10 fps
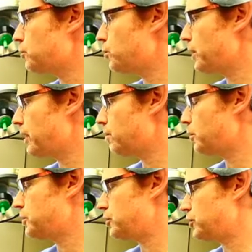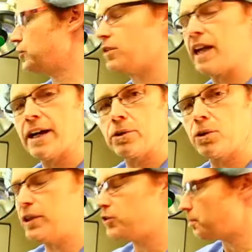rib, which is just
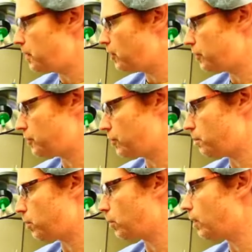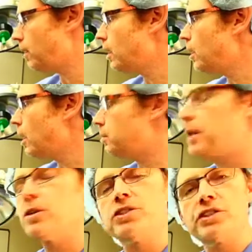lateral and superior to the pleura,
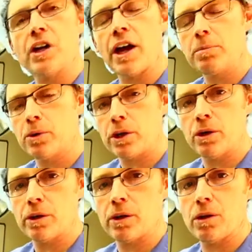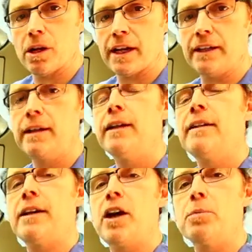appears as a hyperechoic line.
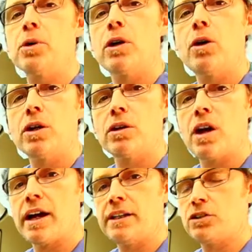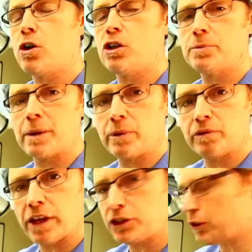The hyperechoic line is caused by
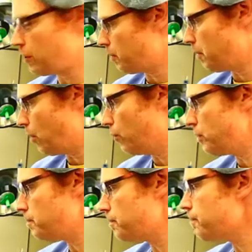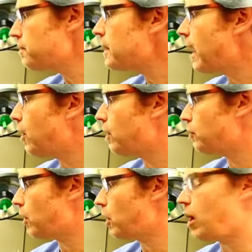reflection of the bone.
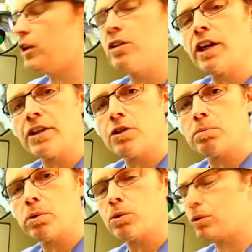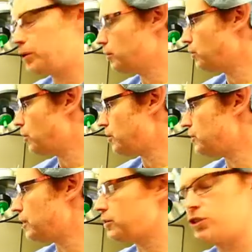However, unlike the pleura, you'll notice
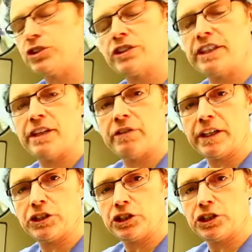there's significant